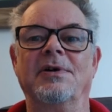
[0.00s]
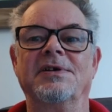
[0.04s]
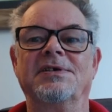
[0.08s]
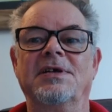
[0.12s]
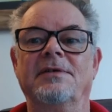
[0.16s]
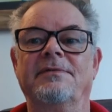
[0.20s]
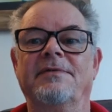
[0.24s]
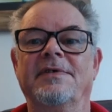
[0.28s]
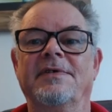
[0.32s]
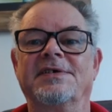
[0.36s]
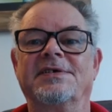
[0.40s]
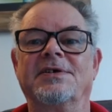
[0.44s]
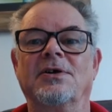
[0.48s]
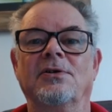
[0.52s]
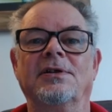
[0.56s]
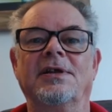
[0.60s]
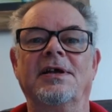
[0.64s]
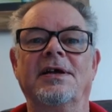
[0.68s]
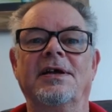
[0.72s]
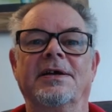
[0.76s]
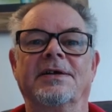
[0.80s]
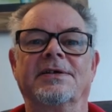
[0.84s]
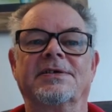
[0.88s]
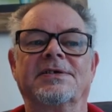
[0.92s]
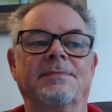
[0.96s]
see if it's got
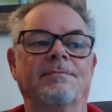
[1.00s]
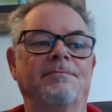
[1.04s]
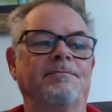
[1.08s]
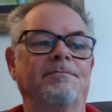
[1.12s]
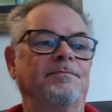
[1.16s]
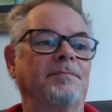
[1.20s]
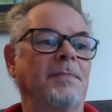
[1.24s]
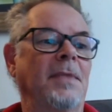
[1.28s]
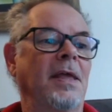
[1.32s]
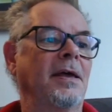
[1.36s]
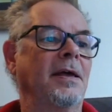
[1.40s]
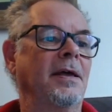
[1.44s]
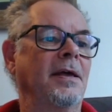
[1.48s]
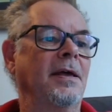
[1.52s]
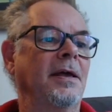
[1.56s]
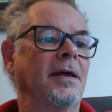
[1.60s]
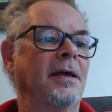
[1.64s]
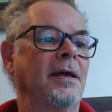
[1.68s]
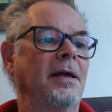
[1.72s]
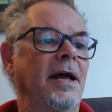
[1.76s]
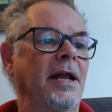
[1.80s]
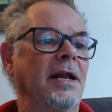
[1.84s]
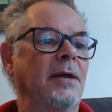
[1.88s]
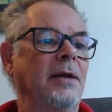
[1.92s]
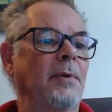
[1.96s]
lags.
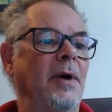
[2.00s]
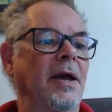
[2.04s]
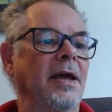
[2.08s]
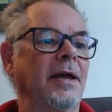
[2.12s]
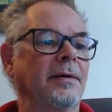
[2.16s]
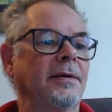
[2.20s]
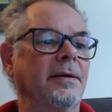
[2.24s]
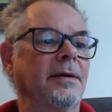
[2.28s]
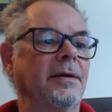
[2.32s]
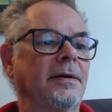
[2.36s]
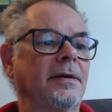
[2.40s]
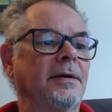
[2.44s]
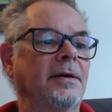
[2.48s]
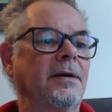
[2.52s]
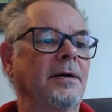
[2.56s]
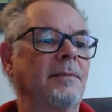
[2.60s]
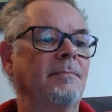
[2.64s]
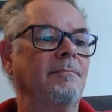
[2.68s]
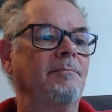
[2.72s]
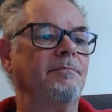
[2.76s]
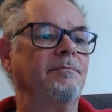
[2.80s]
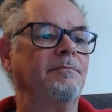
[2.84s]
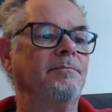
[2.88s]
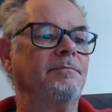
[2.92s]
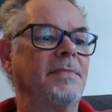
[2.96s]
Anyway, let
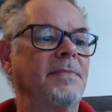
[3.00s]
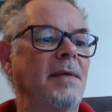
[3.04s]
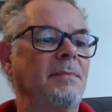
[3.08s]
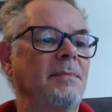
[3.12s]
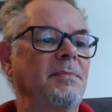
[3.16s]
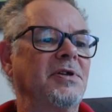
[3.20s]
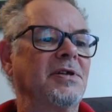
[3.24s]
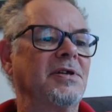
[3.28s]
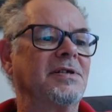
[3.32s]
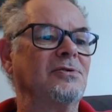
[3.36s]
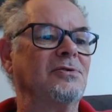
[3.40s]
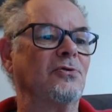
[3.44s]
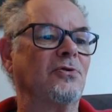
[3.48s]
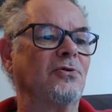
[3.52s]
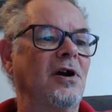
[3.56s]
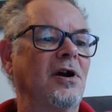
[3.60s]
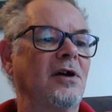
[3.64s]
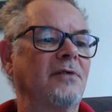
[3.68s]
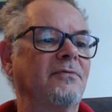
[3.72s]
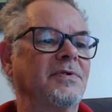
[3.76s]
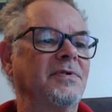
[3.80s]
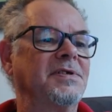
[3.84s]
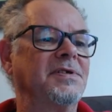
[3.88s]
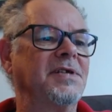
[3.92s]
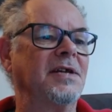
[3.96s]
me just look
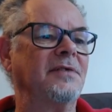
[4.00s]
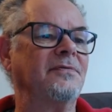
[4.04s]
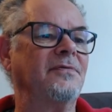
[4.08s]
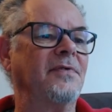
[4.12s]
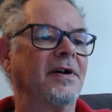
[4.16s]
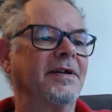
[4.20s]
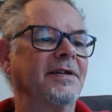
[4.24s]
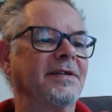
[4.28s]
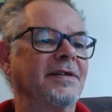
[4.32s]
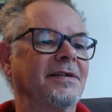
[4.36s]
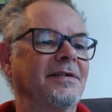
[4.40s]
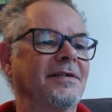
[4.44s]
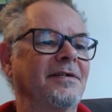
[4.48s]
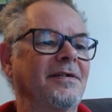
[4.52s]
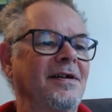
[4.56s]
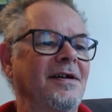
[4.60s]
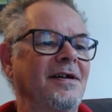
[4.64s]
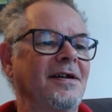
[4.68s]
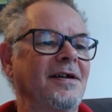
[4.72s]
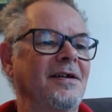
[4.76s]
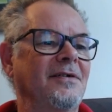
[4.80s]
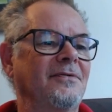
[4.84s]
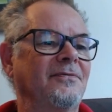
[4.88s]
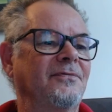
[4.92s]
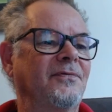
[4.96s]
over and see if I can
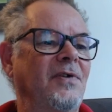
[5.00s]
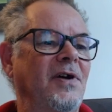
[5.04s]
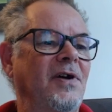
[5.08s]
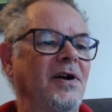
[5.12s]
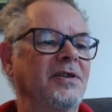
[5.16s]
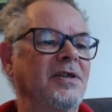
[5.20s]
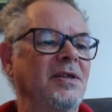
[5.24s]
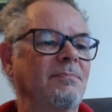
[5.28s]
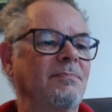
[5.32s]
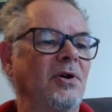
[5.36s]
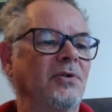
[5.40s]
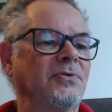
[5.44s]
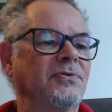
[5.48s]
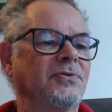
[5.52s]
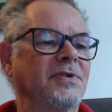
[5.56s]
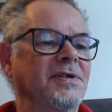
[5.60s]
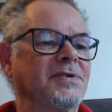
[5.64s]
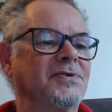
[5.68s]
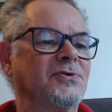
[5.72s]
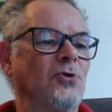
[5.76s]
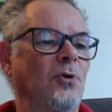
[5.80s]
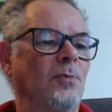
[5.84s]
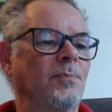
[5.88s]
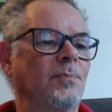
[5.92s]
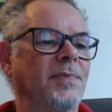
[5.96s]
find the button to
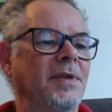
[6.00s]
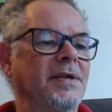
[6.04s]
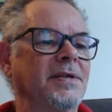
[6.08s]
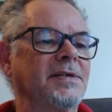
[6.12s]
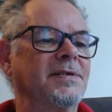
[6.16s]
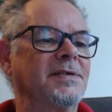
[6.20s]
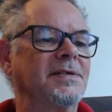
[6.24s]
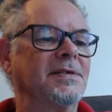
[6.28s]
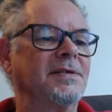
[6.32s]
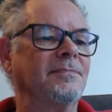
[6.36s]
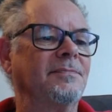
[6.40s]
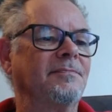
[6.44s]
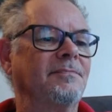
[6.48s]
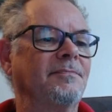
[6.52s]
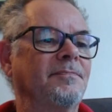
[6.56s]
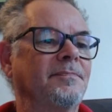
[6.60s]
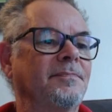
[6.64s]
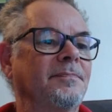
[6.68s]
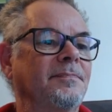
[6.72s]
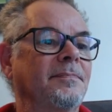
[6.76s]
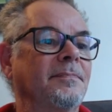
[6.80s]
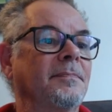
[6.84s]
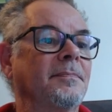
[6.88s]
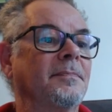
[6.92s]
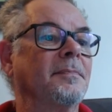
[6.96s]
stop this.
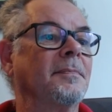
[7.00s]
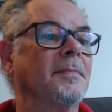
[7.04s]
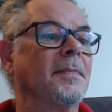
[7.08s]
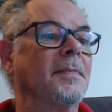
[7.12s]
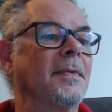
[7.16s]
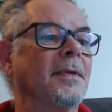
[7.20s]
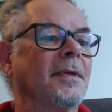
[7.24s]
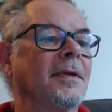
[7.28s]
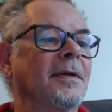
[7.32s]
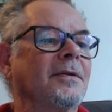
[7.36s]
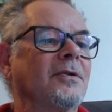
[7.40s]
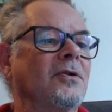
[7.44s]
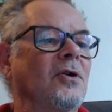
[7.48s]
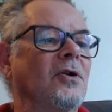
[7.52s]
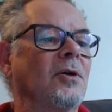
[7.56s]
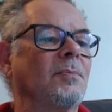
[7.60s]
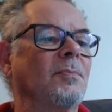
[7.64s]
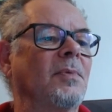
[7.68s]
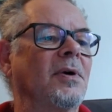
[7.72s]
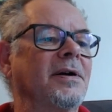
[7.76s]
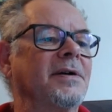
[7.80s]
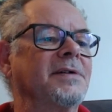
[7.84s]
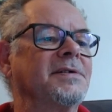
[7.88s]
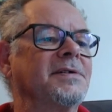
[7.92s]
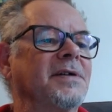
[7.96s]
God,
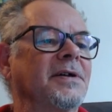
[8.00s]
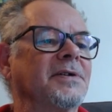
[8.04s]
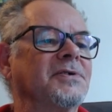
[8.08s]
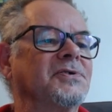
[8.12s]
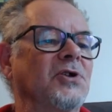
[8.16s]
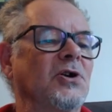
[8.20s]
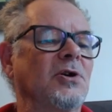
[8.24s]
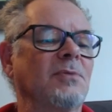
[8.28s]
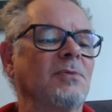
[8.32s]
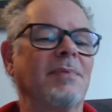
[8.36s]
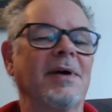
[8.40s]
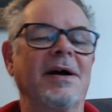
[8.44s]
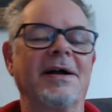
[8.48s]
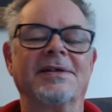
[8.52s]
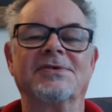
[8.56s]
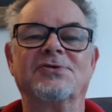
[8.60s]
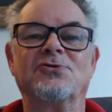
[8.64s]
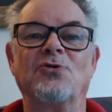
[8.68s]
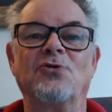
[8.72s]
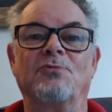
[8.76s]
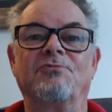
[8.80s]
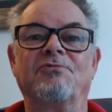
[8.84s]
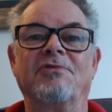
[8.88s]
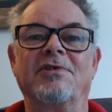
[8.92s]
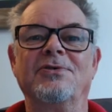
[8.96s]
my eyesight's so bad.
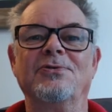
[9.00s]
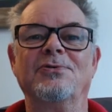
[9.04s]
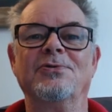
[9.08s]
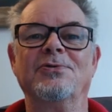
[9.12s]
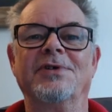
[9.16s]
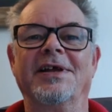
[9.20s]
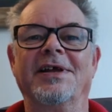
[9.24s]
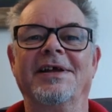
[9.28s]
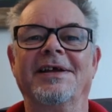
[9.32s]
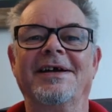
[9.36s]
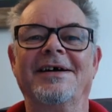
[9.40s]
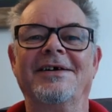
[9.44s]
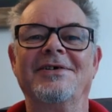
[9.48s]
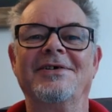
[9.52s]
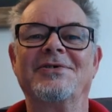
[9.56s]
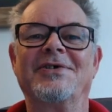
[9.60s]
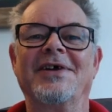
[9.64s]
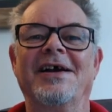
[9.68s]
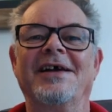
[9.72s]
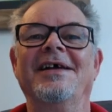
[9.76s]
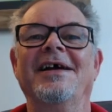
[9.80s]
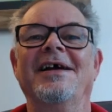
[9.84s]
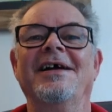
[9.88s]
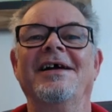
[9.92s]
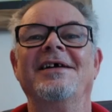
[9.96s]
Stop recording. Yeah,
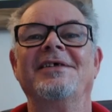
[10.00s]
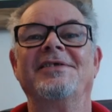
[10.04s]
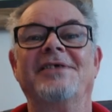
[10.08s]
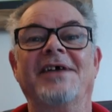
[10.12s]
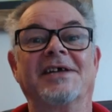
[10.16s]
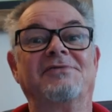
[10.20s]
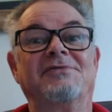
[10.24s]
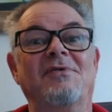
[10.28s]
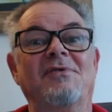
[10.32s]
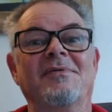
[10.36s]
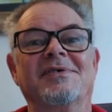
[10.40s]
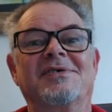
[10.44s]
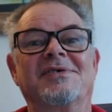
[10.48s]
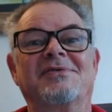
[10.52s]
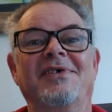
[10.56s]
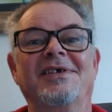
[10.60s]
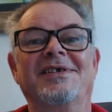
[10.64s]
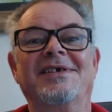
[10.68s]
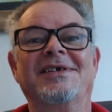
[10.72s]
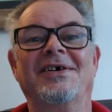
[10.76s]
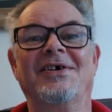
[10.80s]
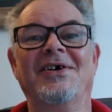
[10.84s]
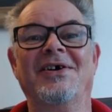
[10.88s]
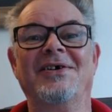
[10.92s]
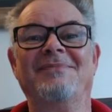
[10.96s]
okay. Thanks very much for your
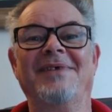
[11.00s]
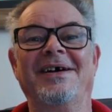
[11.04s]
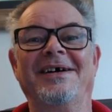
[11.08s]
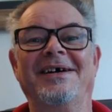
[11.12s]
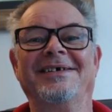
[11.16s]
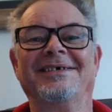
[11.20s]
time.